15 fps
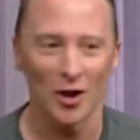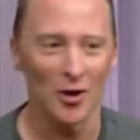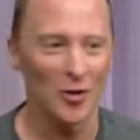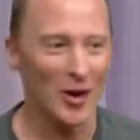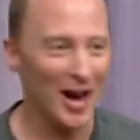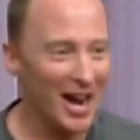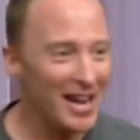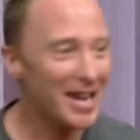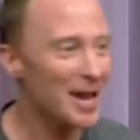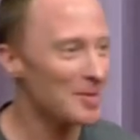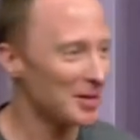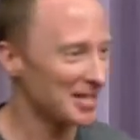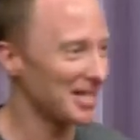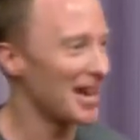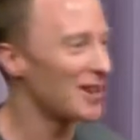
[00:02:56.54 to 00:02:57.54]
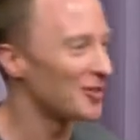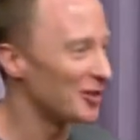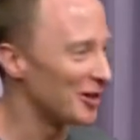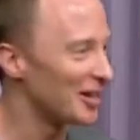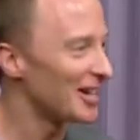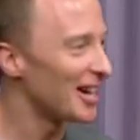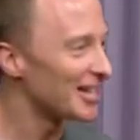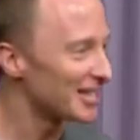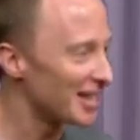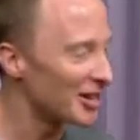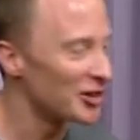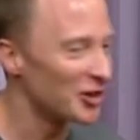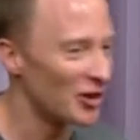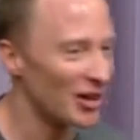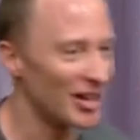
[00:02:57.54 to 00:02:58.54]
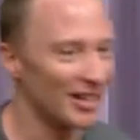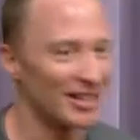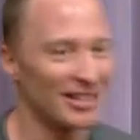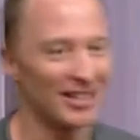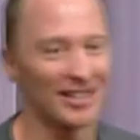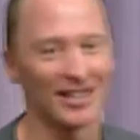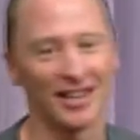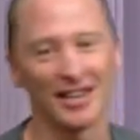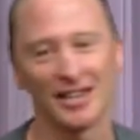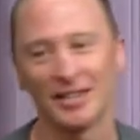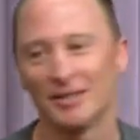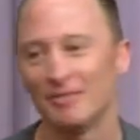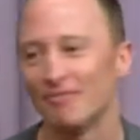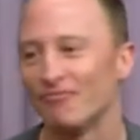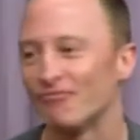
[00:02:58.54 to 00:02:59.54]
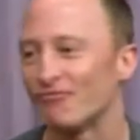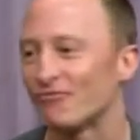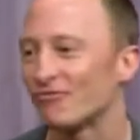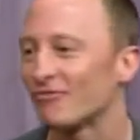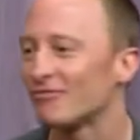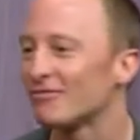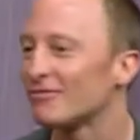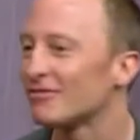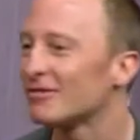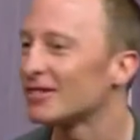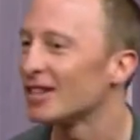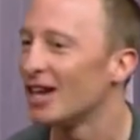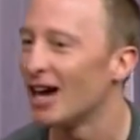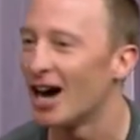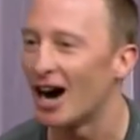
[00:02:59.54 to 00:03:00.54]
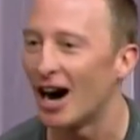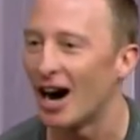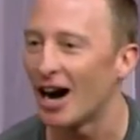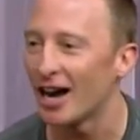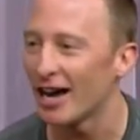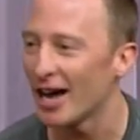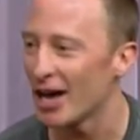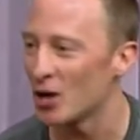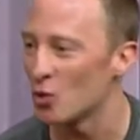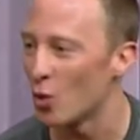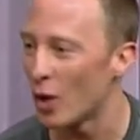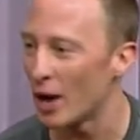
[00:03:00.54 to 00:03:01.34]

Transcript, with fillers: When I came to Stanford as an undergrad, I had